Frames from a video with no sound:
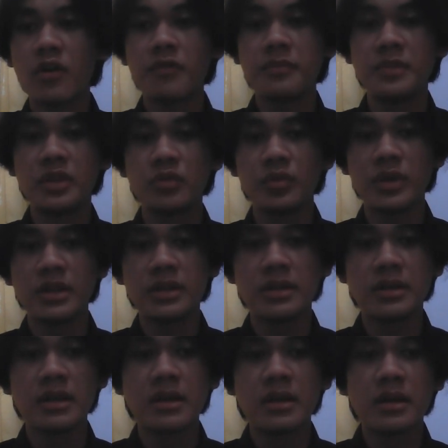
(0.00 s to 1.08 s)

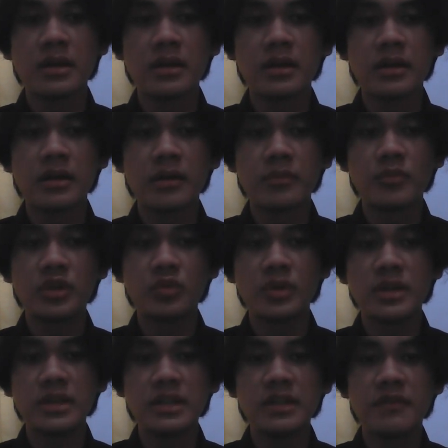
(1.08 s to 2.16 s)
between
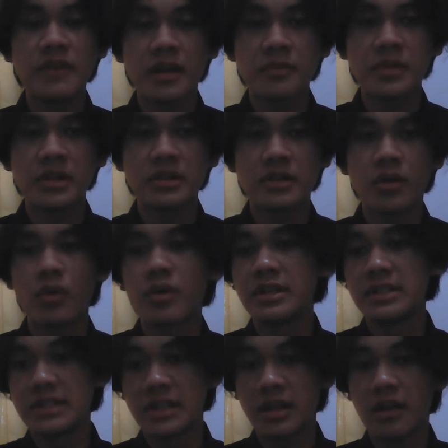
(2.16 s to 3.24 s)
the variable or the
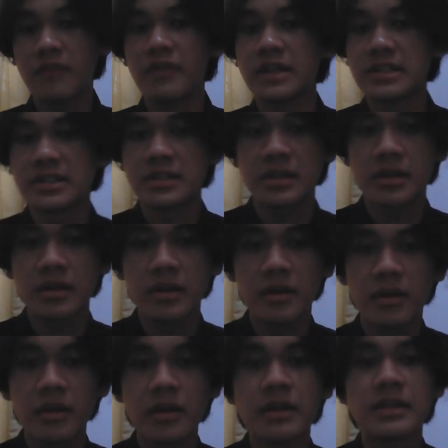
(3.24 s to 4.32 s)
significance
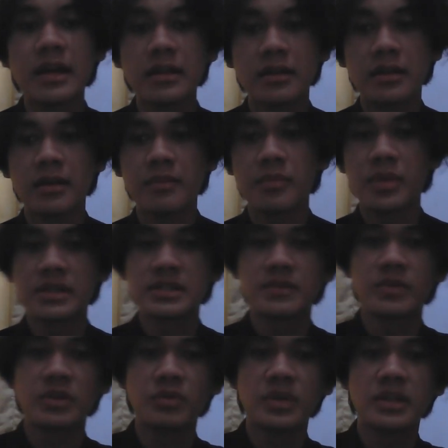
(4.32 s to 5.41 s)
that appears
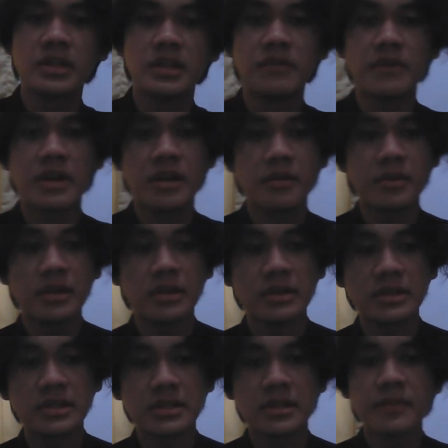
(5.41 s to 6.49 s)
between the
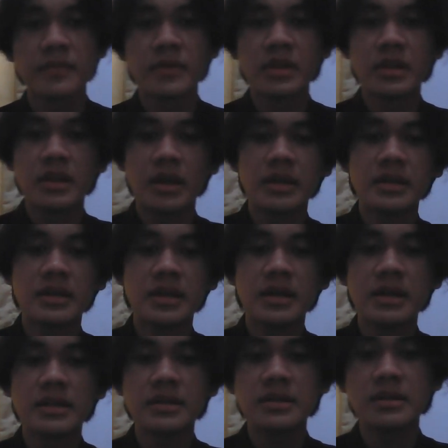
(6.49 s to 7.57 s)
variables. And
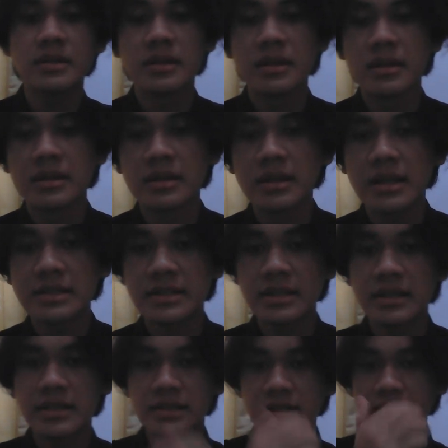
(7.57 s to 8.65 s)
then last
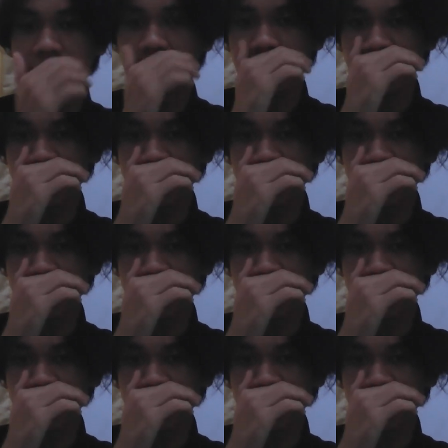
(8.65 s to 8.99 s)
is the